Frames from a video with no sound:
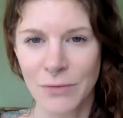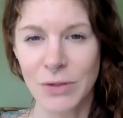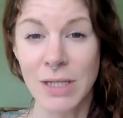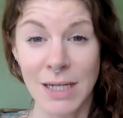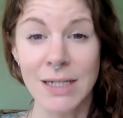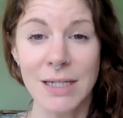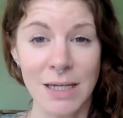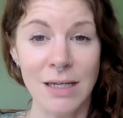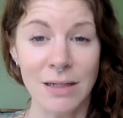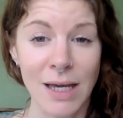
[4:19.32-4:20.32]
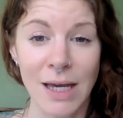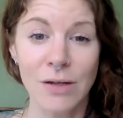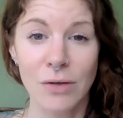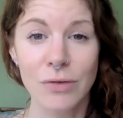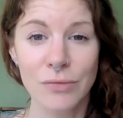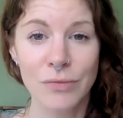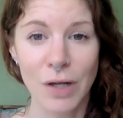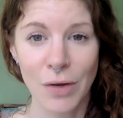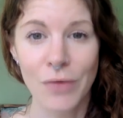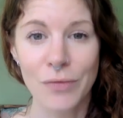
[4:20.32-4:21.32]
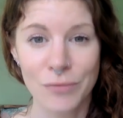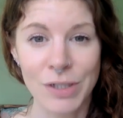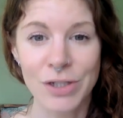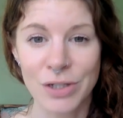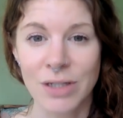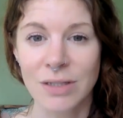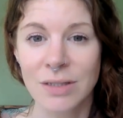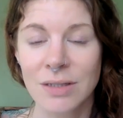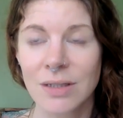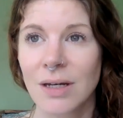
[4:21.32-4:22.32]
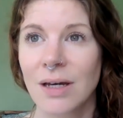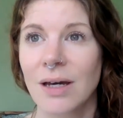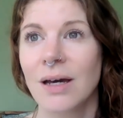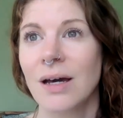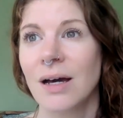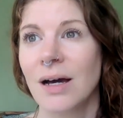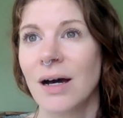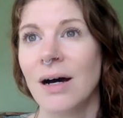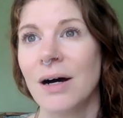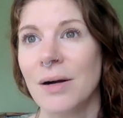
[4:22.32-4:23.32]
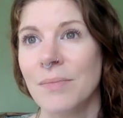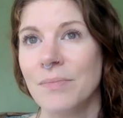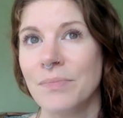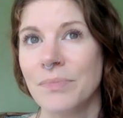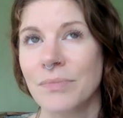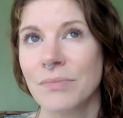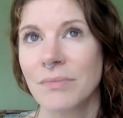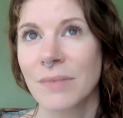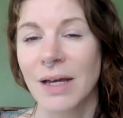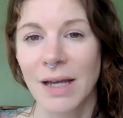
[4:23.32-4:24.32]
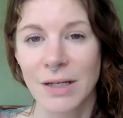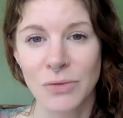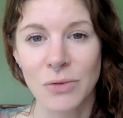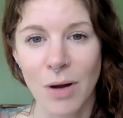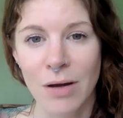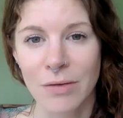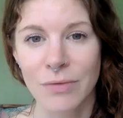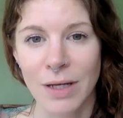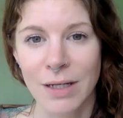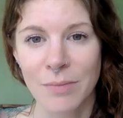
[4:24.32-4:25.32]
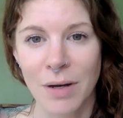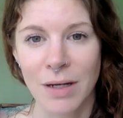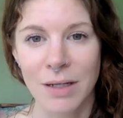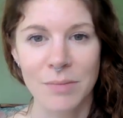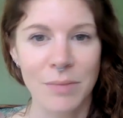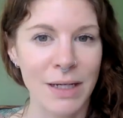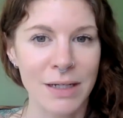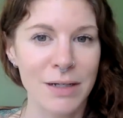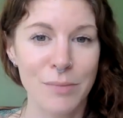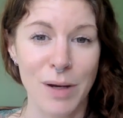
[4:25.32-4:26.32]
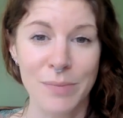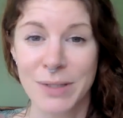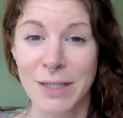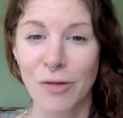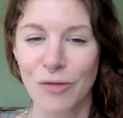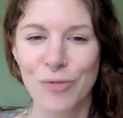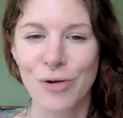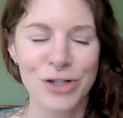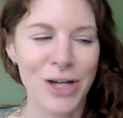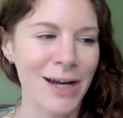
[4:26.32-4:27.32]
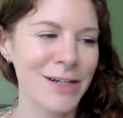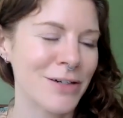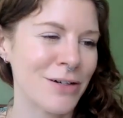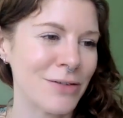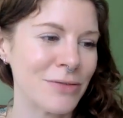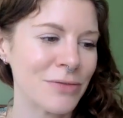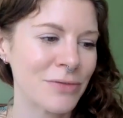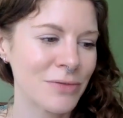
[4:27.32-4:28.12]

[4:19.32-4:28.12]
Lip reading: utility in, a lot of richness. And I guess all part of like my self project of